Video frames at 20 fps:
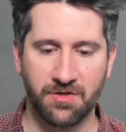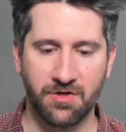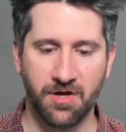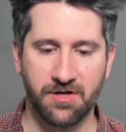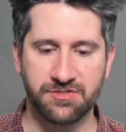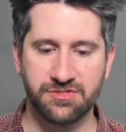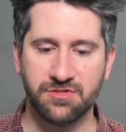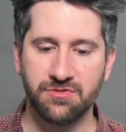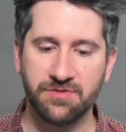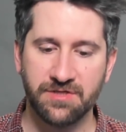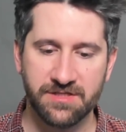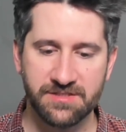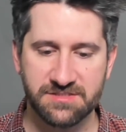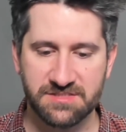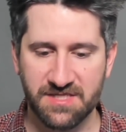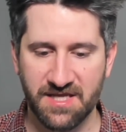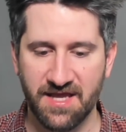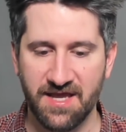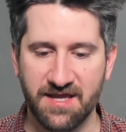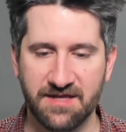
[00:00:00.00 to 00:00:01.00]

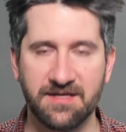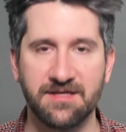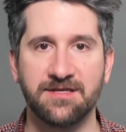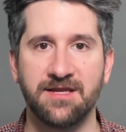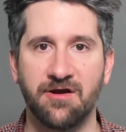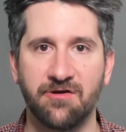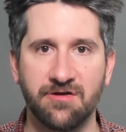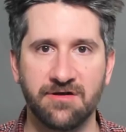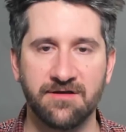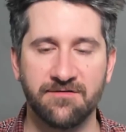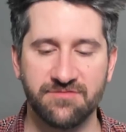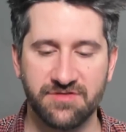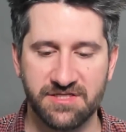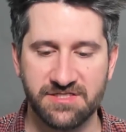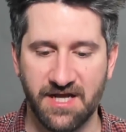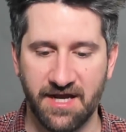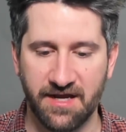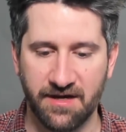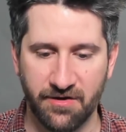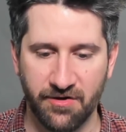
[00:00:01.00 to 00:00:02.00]
cartoonist and narrative
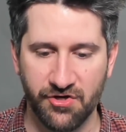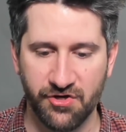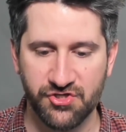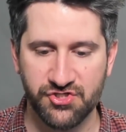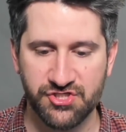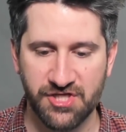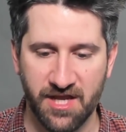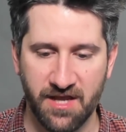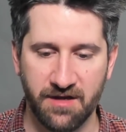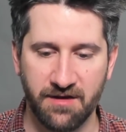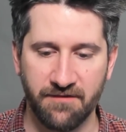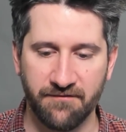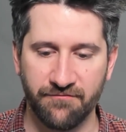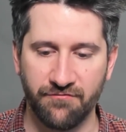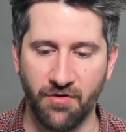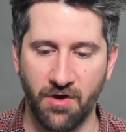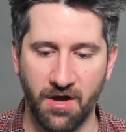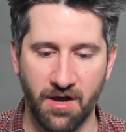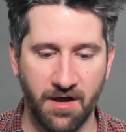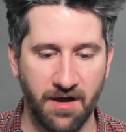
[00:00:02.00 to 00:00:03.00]
designer Jen
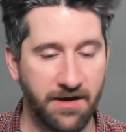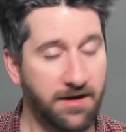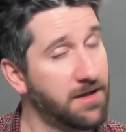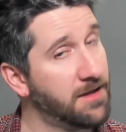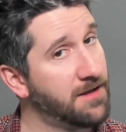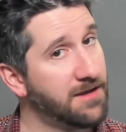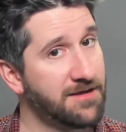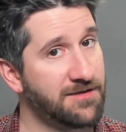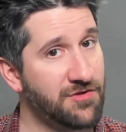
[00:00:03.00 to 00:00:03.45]
Vaughn